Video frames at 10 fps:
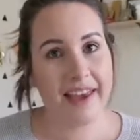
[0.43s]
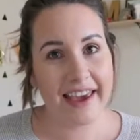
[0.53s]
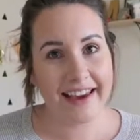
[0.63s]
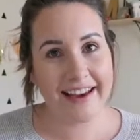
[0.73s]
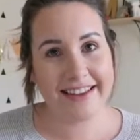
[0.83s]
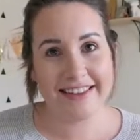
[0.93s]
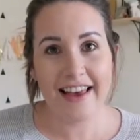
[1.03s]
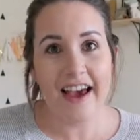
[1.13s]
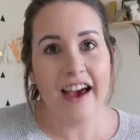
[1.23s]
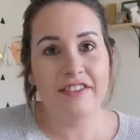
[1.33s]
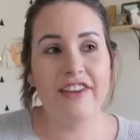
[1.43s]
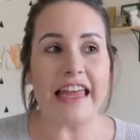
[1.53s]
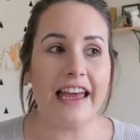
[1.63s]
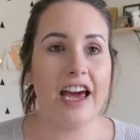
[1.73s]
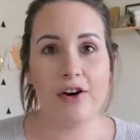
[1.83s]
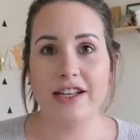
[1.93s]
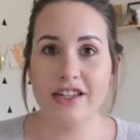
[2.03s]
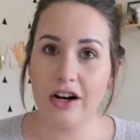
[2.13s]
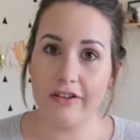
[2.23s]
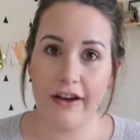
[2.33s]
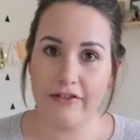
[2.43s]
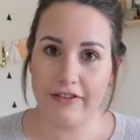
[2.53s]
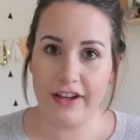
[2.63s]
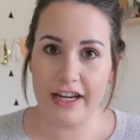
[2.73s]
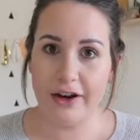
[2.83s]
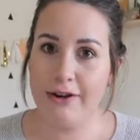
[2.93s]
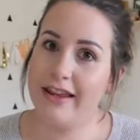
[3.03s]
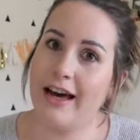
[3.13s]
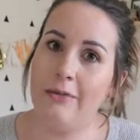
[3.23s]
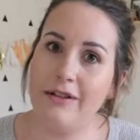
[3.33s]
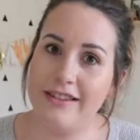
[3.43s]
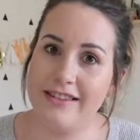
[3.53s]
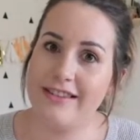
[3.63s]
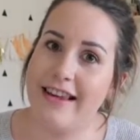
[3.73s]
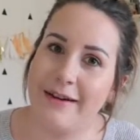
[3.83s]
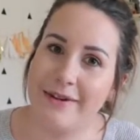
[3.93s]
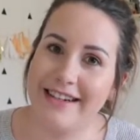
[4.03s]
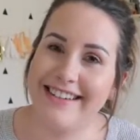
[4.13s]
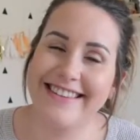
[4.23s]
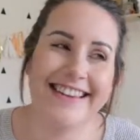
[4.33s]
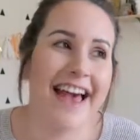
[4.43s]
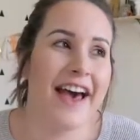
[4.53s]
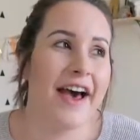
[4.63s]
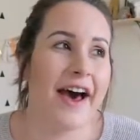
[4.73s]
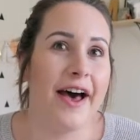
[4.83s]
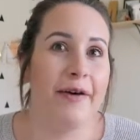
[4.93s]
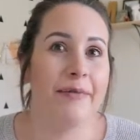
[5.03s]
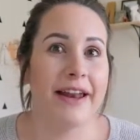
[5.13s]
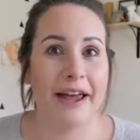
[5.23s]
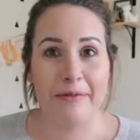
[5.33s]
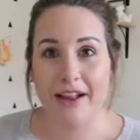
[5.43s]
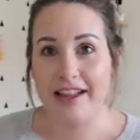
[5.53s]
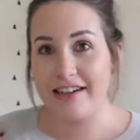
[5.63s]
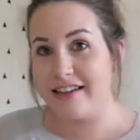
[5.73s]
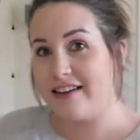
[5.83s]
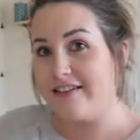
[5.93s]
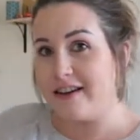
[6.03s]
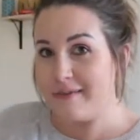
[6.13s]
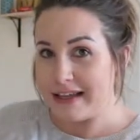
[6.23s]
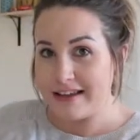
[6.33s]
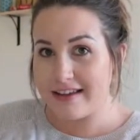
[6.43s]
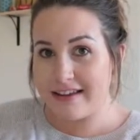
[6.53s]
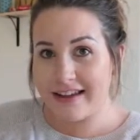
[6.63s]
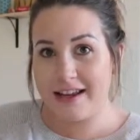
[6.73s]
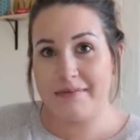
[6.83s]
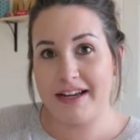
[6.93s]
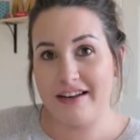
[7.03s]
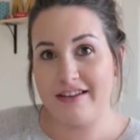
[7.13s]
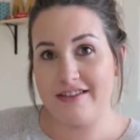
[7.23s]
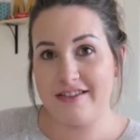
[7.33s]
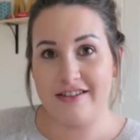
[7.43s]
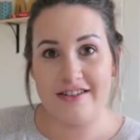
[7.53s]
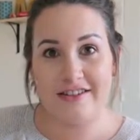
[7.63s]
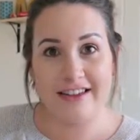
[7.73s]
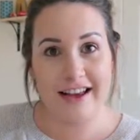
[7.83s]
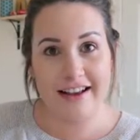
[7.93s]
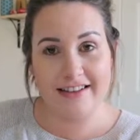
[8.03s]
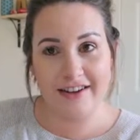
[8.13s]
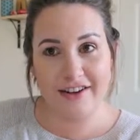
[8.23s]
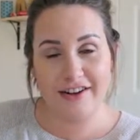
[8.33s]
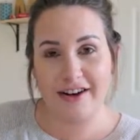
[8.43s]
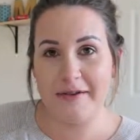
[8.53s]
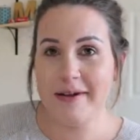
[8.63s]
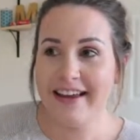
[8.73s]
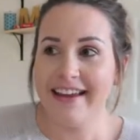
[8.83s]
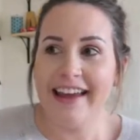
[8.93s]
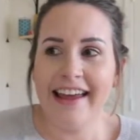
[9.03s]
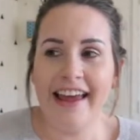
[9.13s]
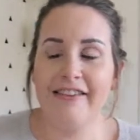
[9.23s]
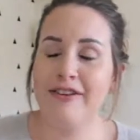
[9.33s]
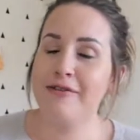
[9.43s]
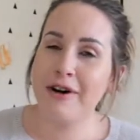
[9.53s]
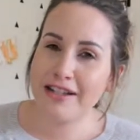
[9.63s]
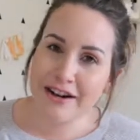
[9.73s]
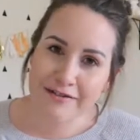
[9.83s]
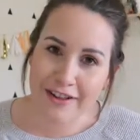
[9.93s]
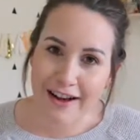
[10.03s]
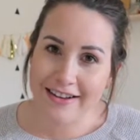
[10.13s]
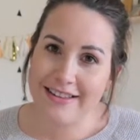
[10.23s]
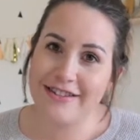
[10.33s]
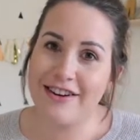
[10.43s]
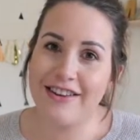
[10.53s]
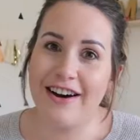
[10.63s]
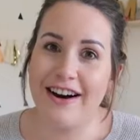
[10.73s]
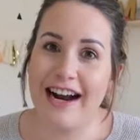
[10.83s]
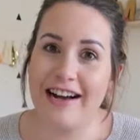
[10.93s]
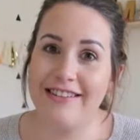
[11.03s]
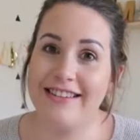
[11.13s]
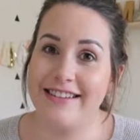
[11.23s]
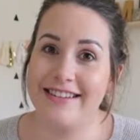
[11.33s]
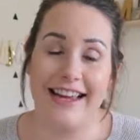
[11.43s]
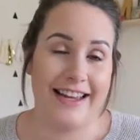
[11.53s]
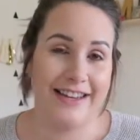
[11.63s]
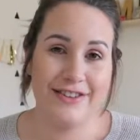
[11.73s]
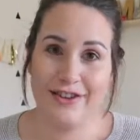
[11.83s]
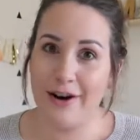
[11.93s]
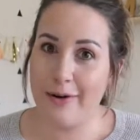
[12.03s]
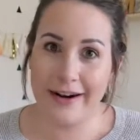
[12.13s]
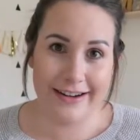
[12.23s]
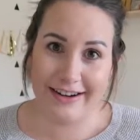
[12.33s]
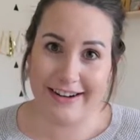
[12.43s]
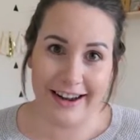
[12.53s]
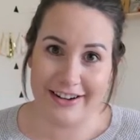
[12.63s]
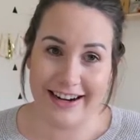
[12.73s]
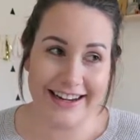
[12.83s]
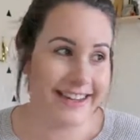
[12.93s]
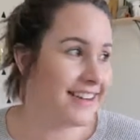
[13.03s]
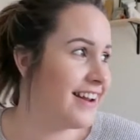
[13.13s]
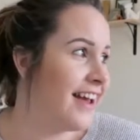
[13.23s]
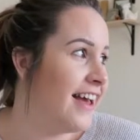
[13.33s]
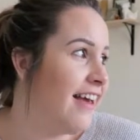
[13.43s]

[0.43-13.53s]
Hey guys, I feel like I always start off every video with a couple disclaimers, but I'm clearly filming in my daughter's nursery. That is her crib. If you watch our vlogs, you know that our house is like nowhere near decorated.